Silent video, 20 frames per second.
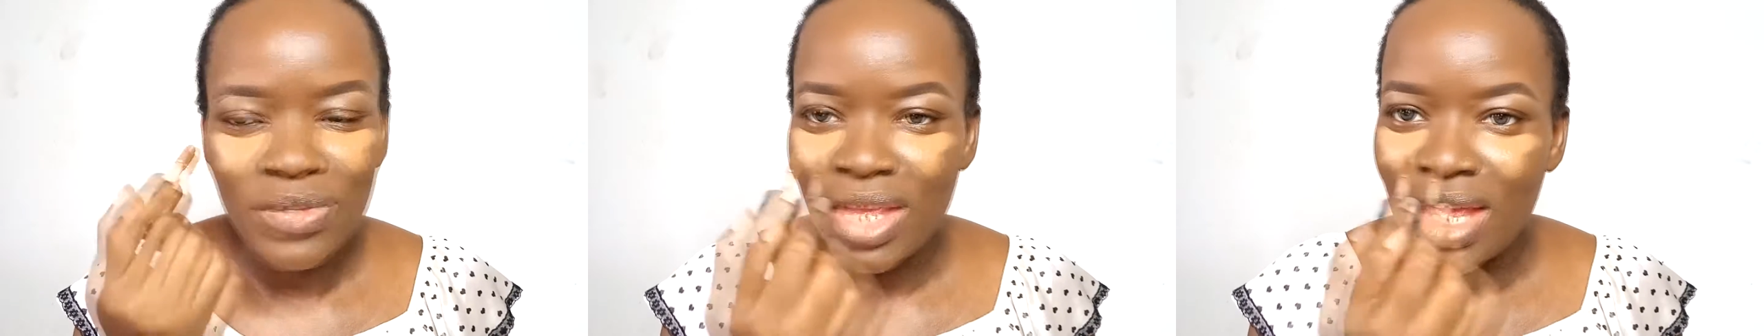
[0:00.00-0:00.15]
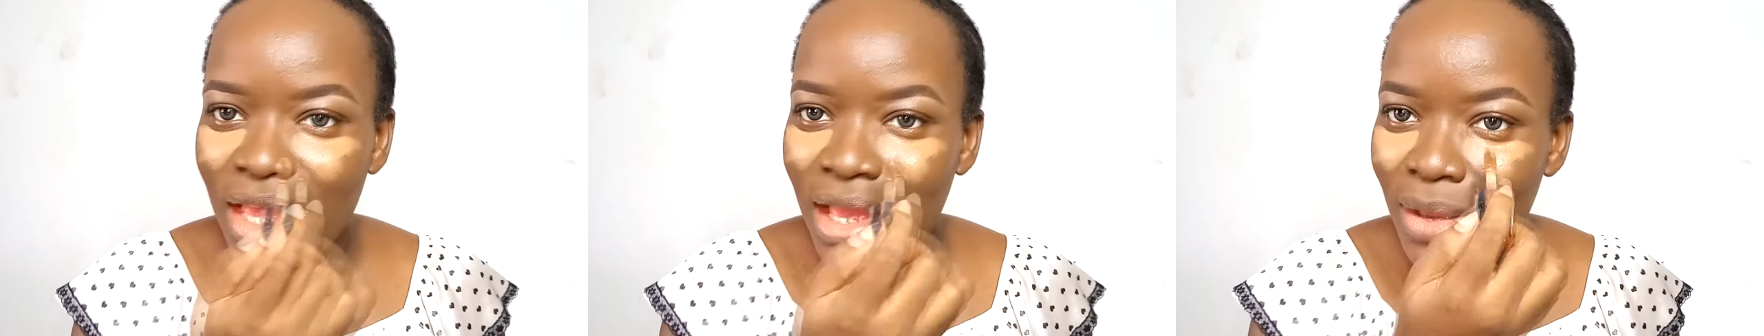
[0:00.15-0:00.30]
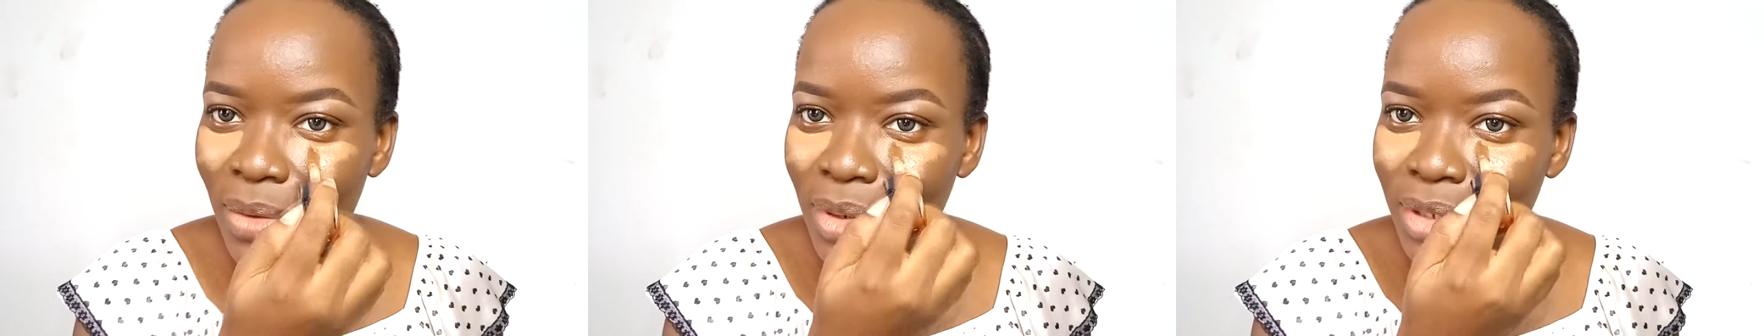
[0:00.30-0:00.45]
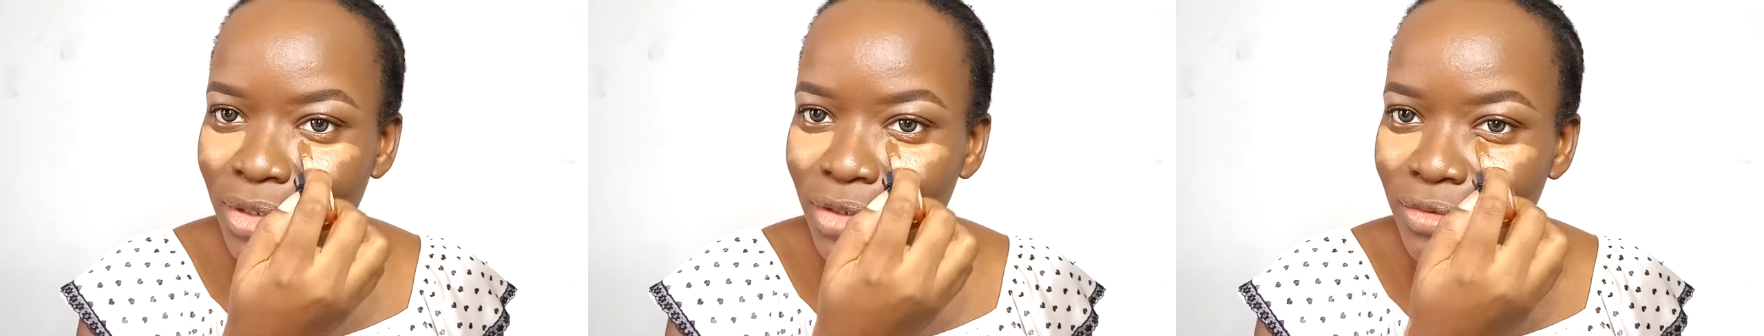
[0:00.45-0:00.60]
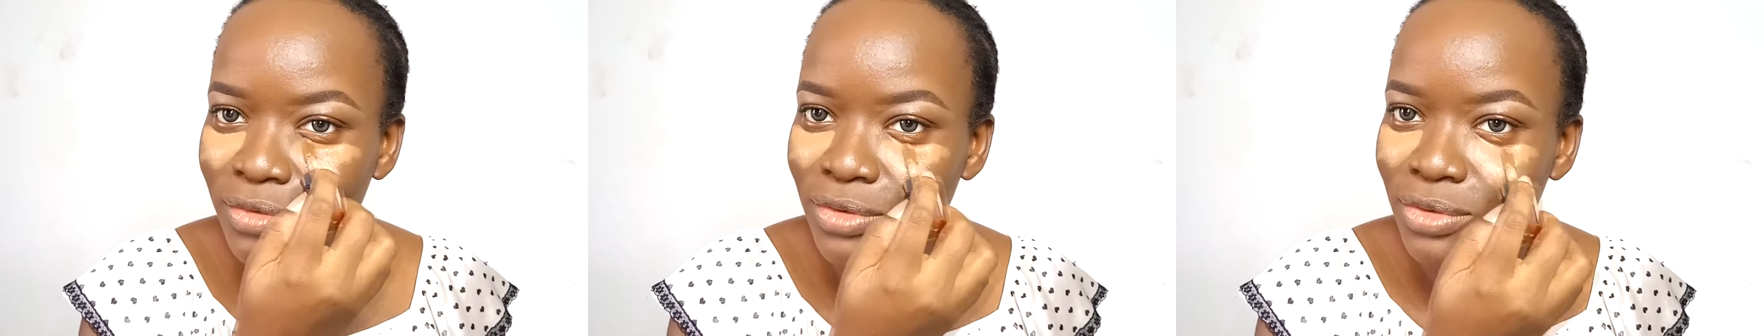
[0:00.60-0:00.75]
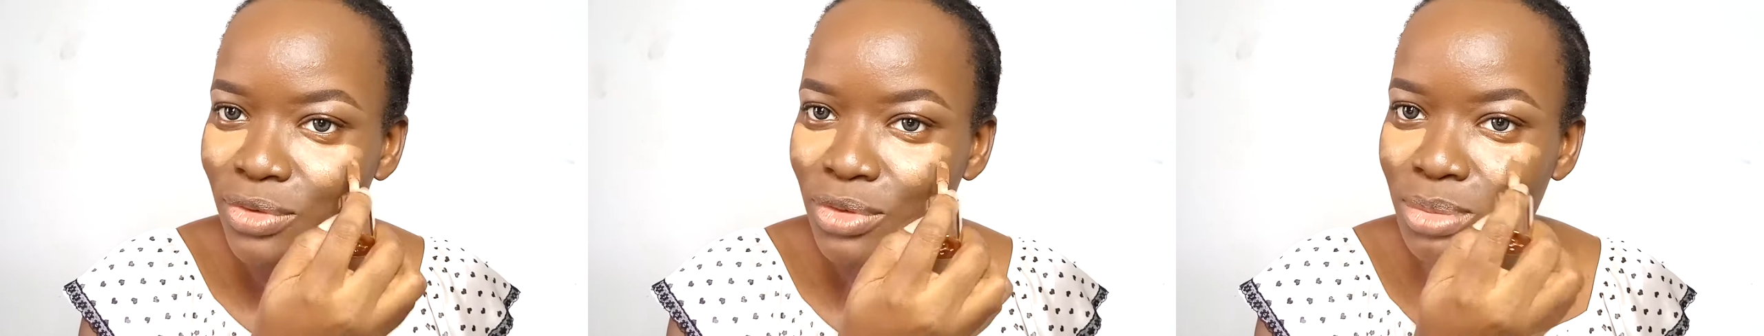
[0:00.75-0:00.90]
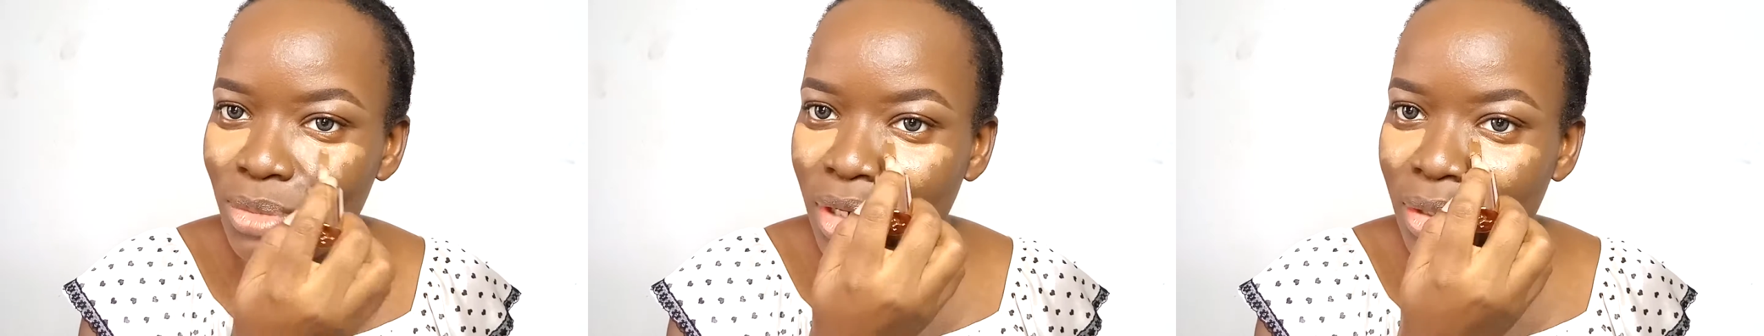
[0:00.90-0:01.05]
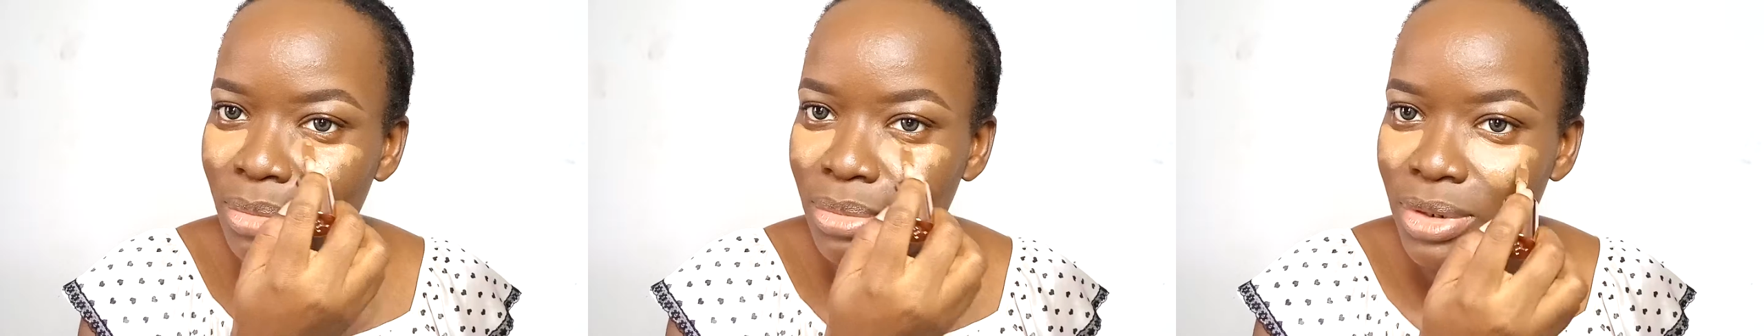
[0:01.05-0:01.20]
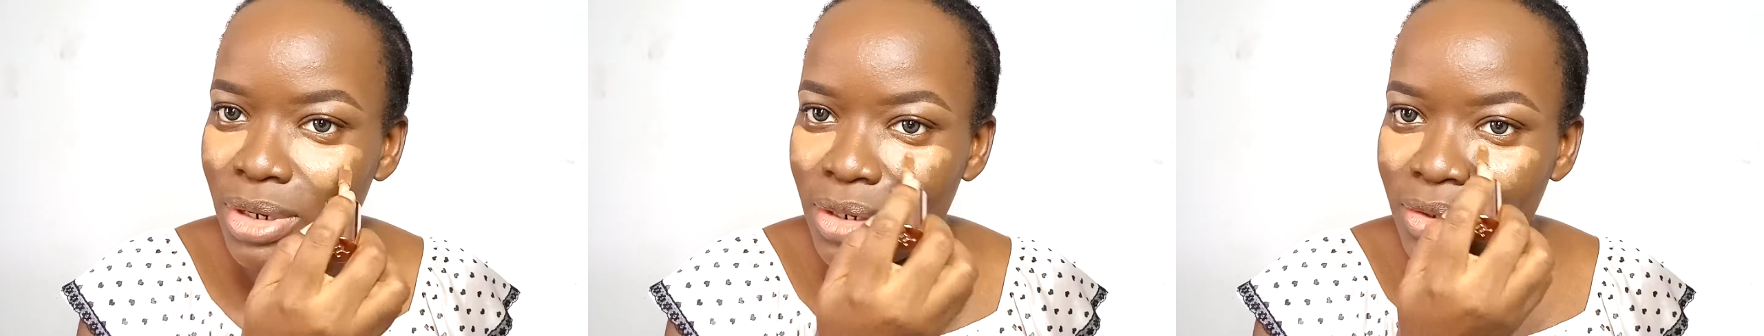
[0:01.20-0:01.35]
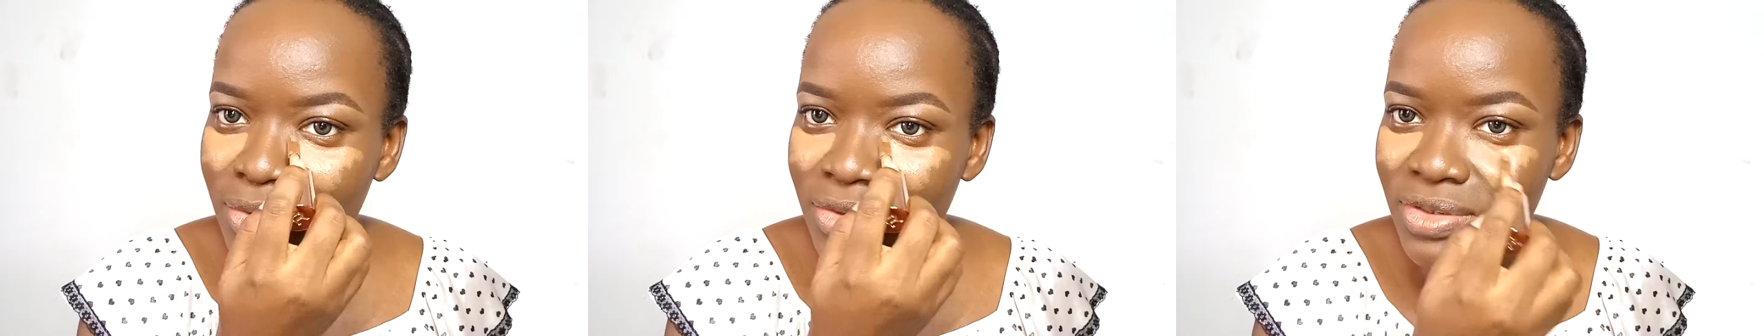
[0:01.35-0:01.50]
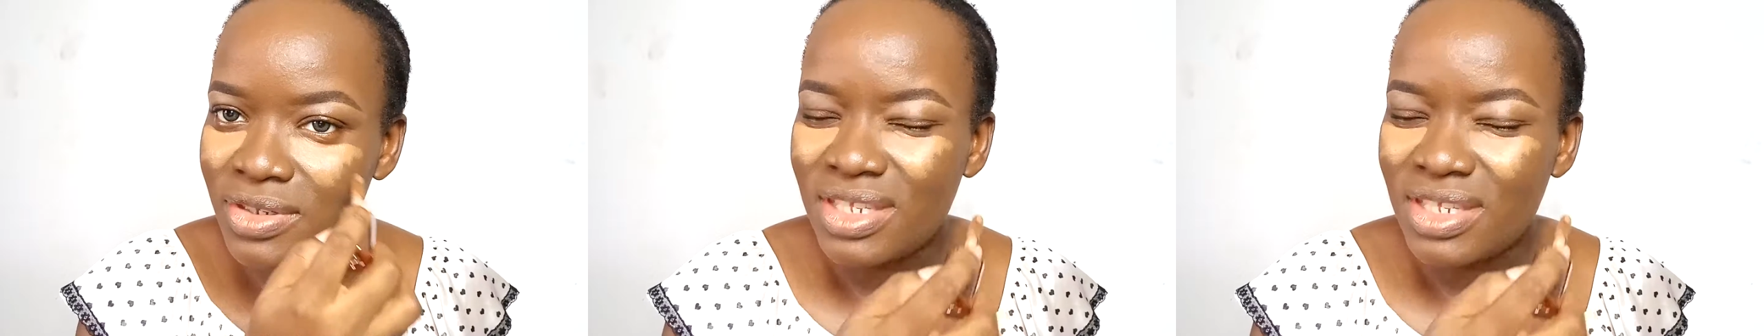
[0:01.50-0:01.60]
Yeah, I went off to do my brows.